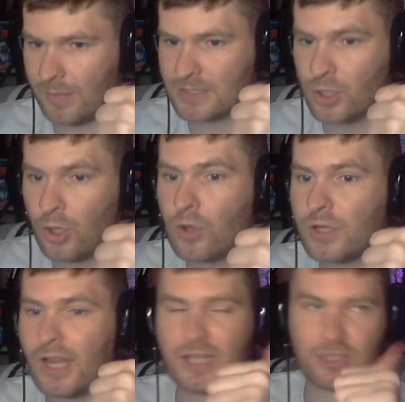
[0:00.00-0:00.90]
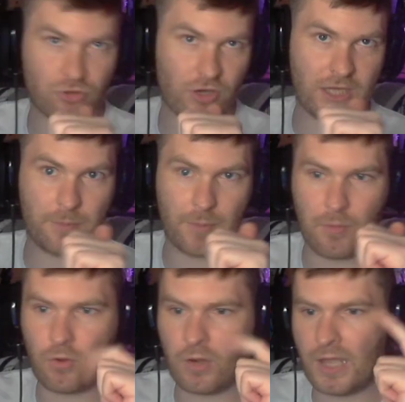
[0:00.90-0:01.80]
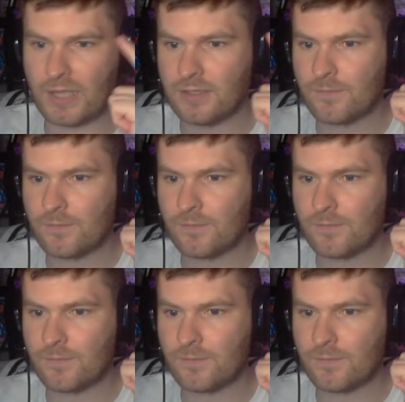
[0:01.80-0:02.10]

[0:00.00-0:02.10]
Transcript: It's looking like a trade up, I won't lie.